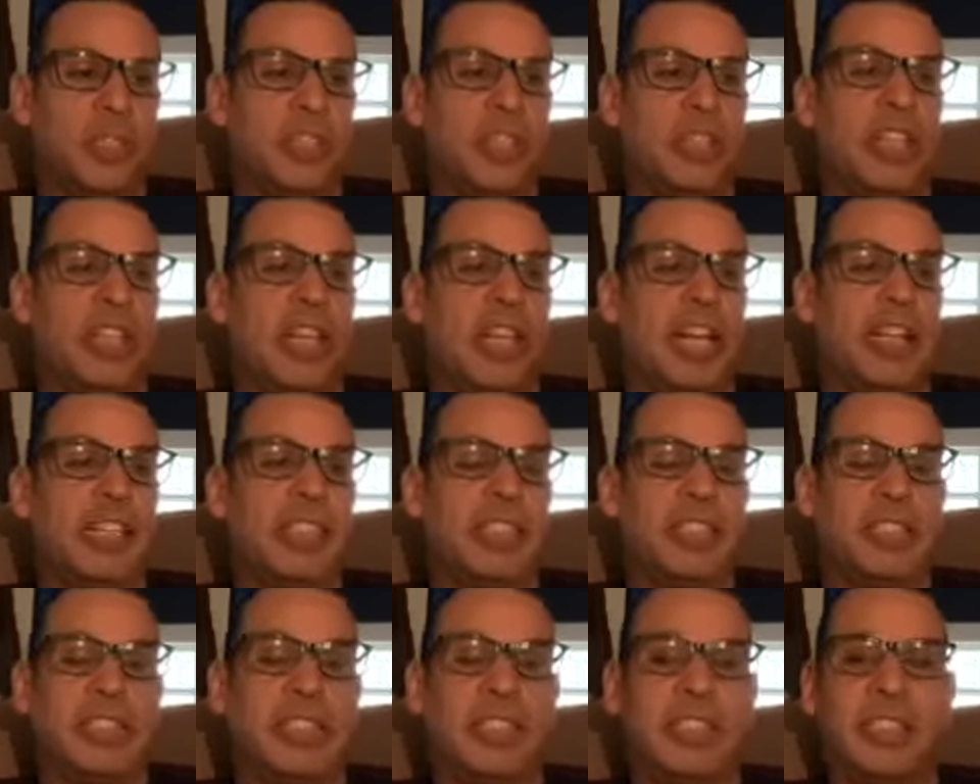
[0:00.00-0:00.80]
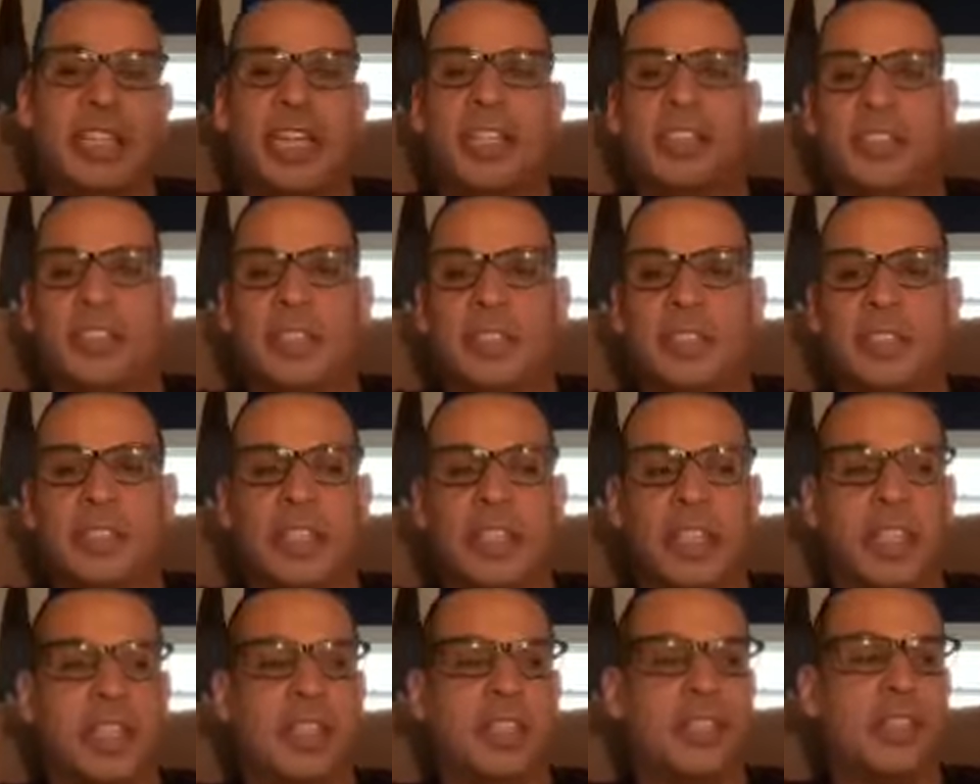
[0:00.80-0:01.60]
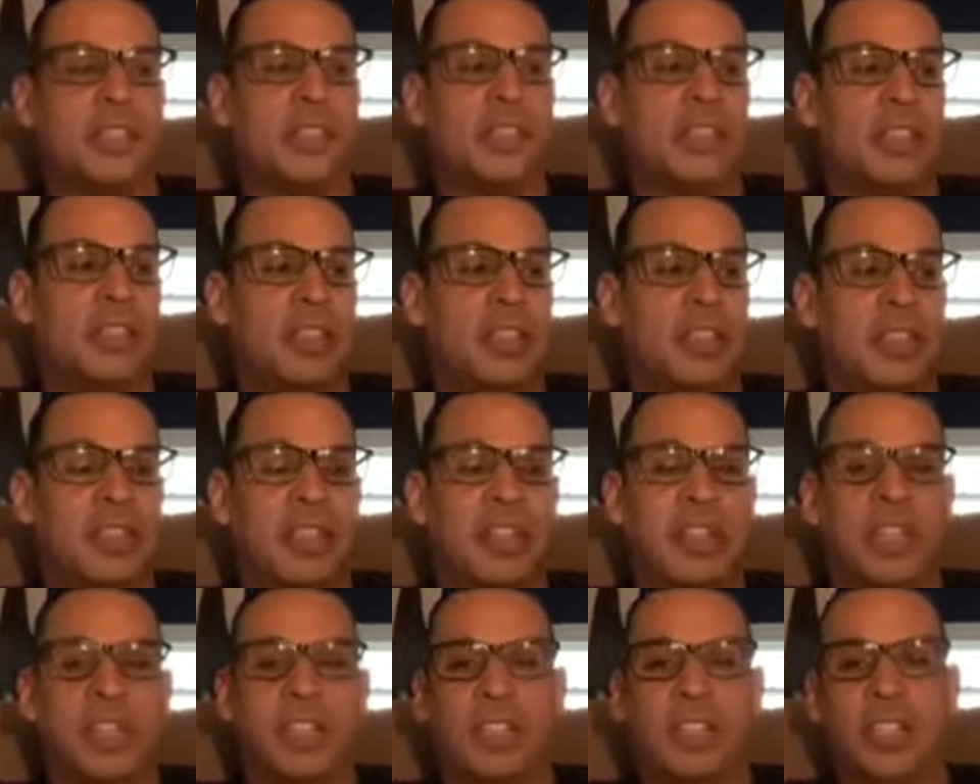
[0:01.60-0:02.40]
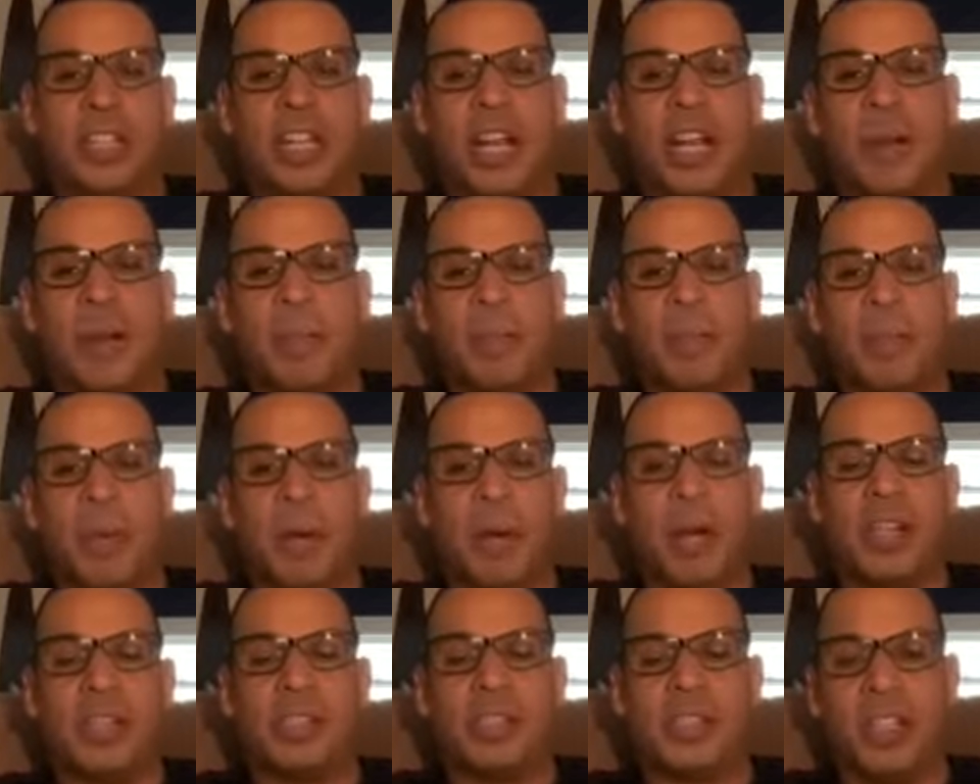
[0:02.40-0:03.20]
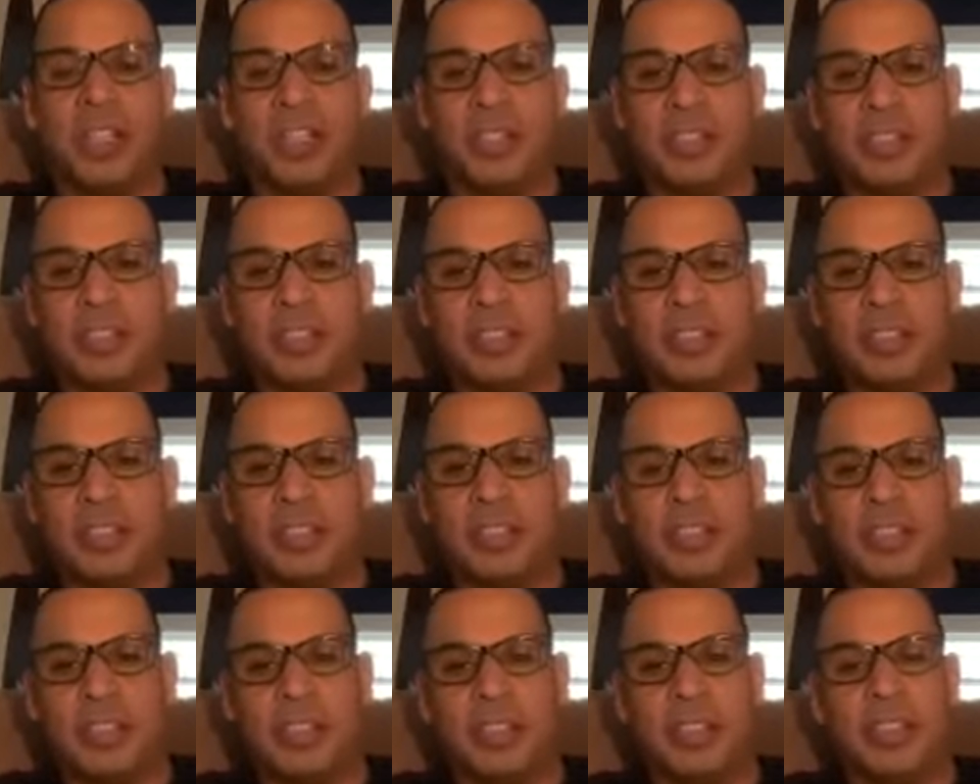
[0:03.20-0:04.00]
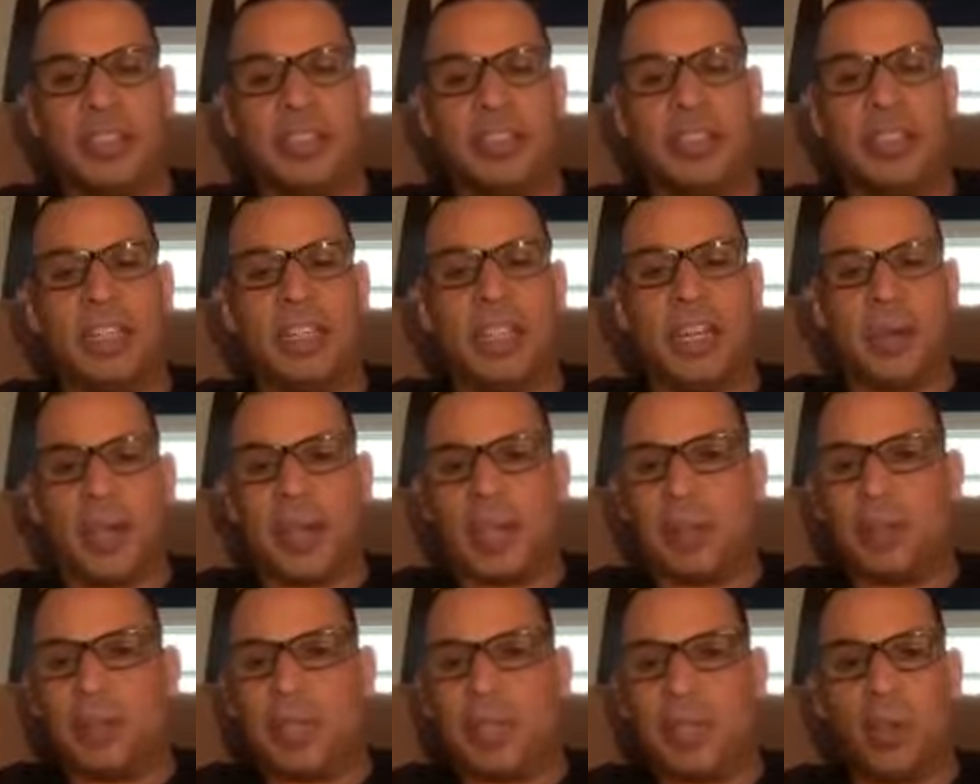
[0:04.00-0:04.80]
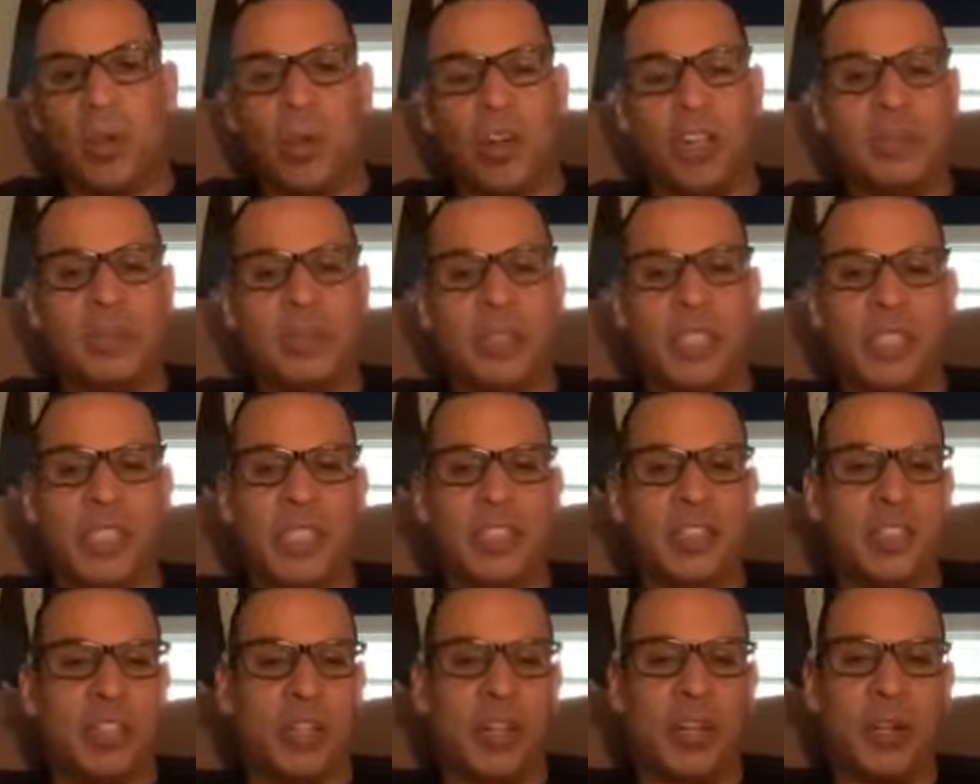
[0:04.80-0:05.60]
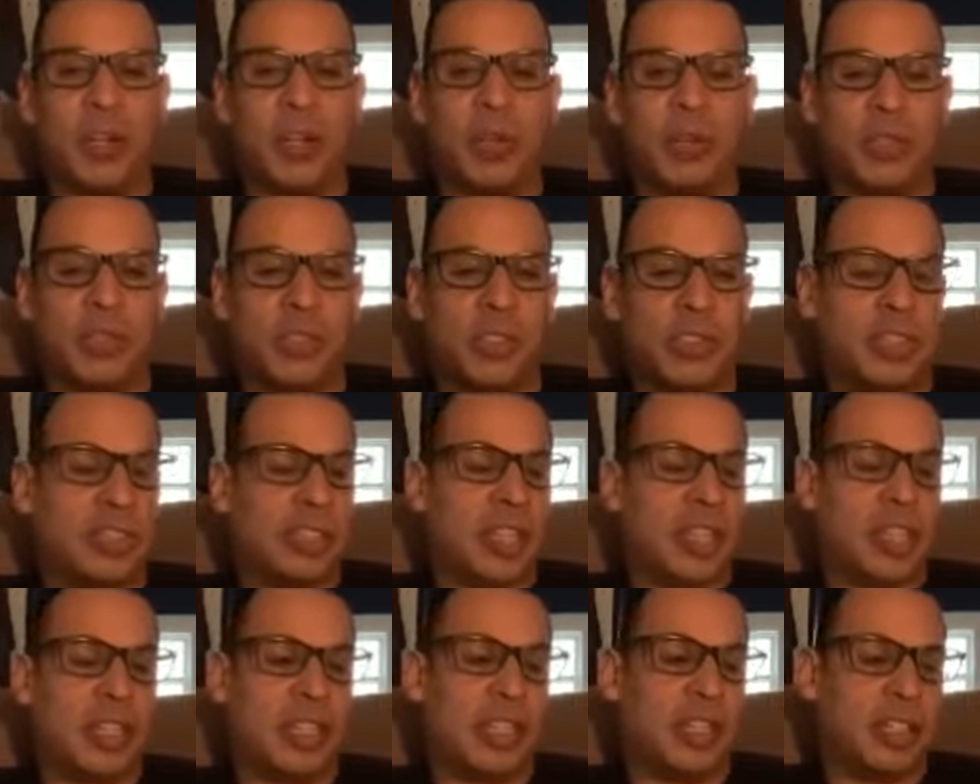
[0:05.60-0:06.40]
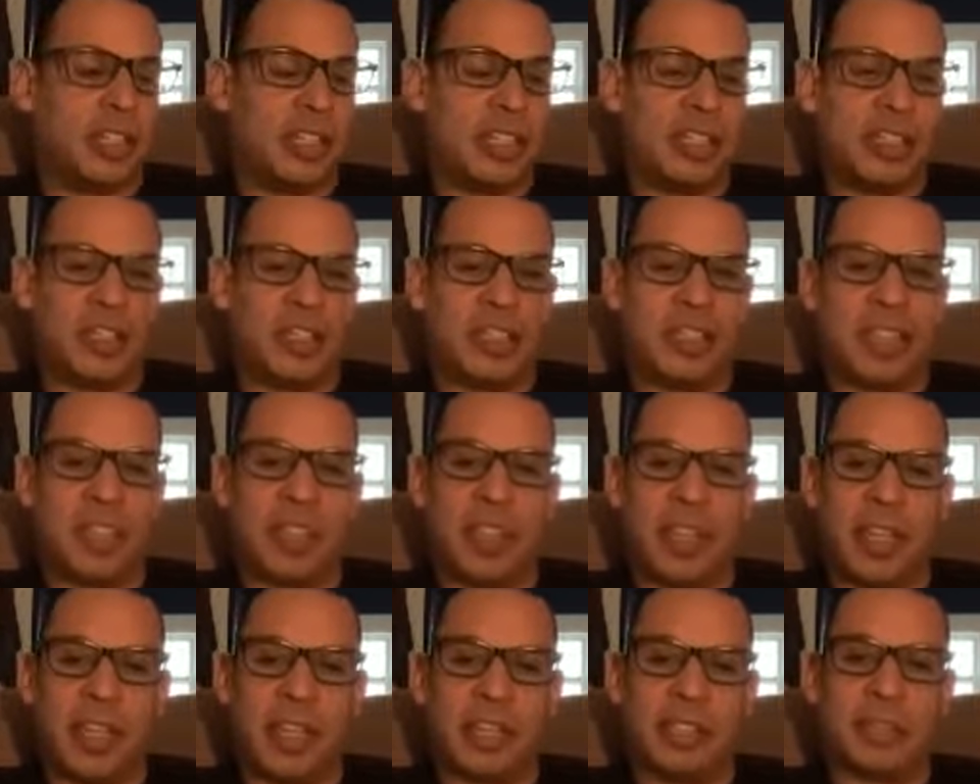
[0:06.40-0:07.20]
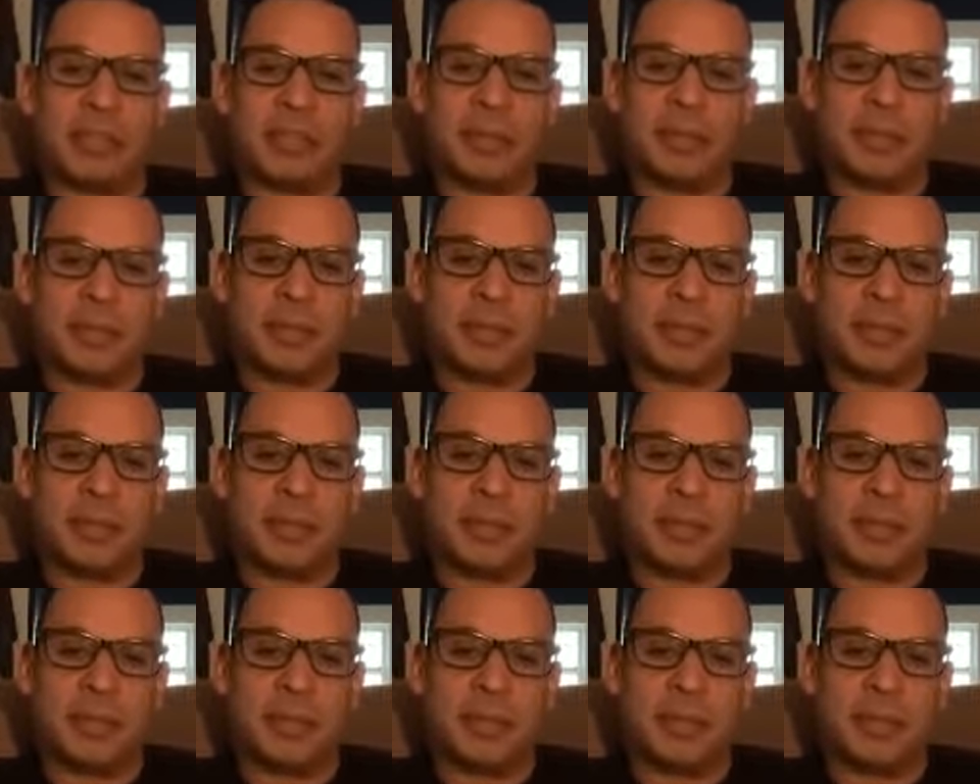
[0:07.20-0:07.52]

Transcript: Nets, Knicks. You got Boston. You got, I, I mean, all up the East Coast. It's like uh, a, it's a thing. Yeah.